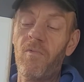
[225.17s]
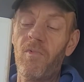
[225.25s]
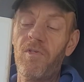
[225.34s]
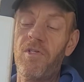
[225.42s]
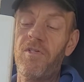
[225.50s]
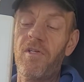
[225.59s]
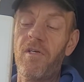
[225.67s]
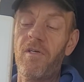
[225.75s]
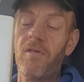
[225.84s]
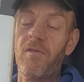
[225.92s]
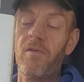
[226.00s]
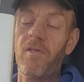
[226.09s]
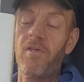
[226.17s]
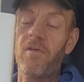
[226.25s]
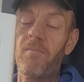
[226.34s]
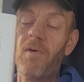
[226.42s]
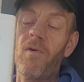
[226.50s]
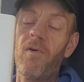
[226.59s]
which is you
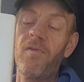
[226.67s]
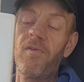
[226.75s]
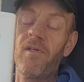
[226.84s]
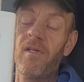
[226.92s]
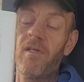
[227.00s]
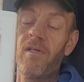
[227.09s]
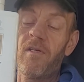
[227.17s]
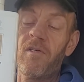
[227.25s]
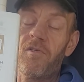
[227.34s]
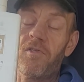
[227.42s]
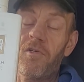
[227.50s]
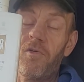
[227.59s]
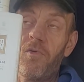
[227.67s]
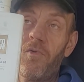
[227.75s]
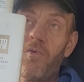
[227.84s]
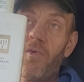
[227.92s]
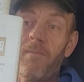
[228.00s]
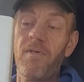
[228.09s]
can put on to